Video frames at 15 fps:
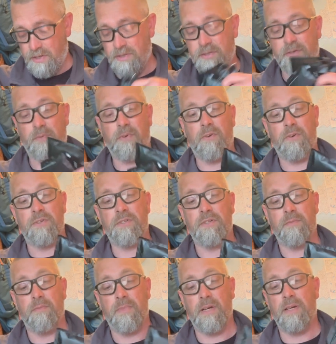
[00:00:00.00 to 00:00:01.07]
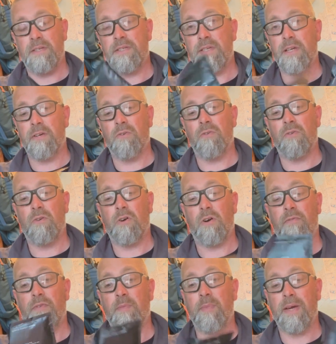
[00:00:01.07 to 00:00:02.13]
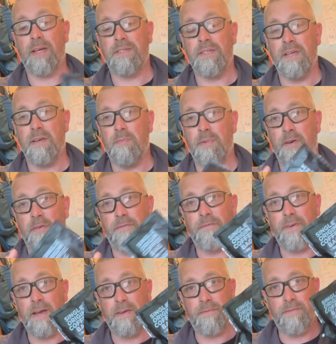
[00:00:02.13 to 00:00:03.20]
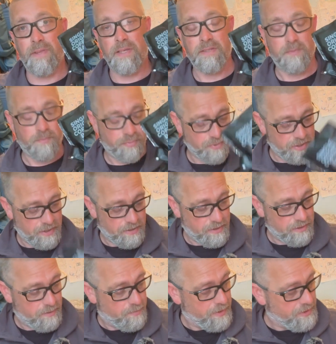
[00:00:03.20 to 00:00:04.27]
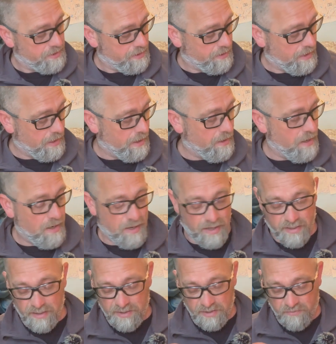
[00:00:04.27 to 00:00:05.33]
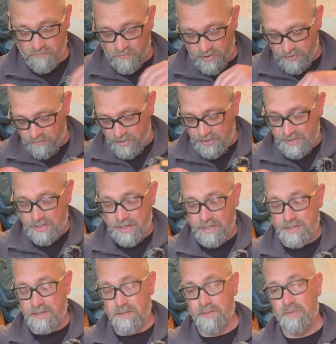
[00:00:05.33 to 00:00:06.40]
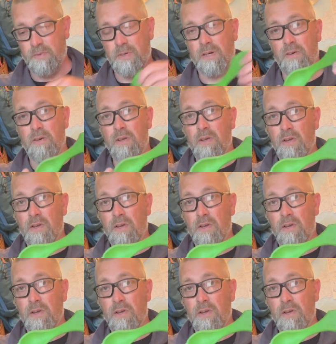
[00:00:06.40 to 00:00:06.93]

So we've got some single coffee bags here by Pfaff. These are brilliant little bits of kit, and they're just really tasty as well.